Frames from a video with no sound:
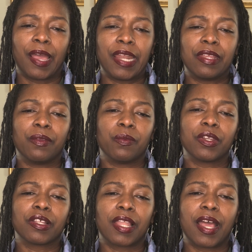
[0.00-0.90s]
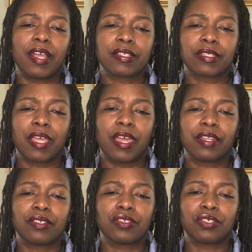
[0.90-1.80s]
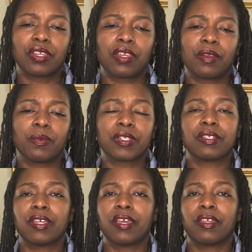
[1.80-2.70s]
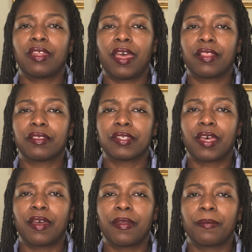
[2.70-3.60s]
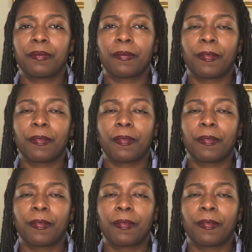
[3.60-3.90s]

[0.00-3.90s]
I didn't realize that she was dead at the time.